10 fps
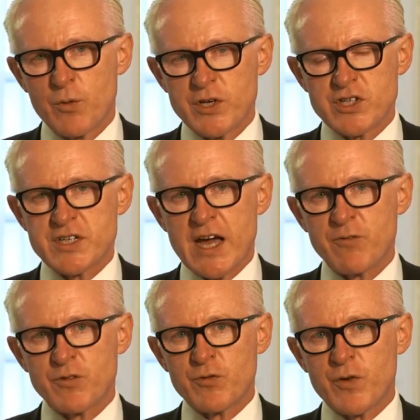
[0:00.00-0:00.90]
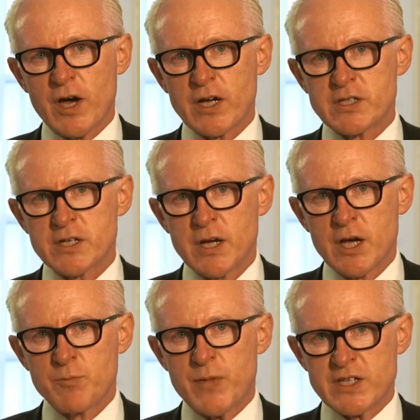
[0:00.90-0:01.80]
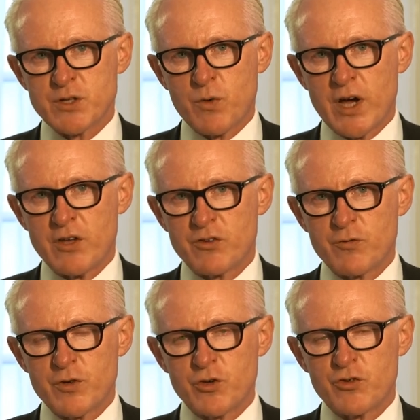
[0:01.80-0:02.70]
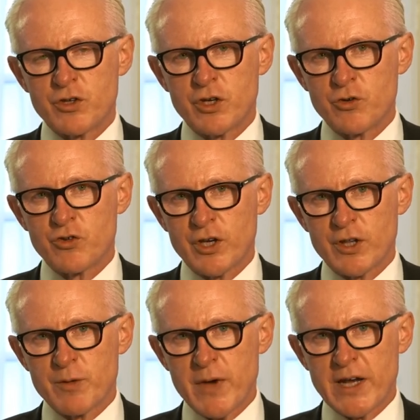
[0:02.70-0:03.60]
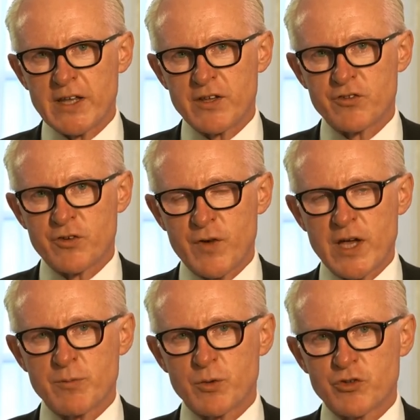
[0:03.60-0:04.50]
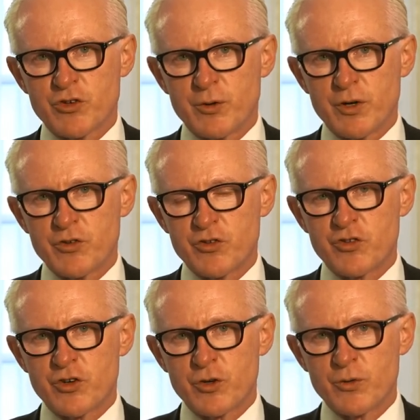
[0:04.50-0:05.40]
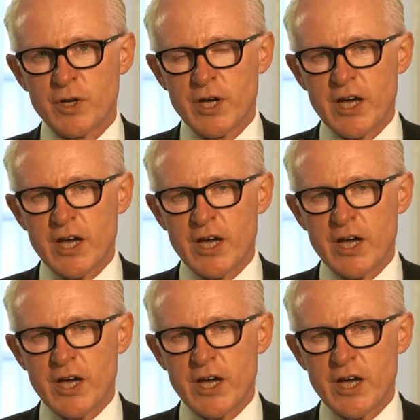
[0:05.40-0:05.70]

We just have to find better ways of using the money that's available to us to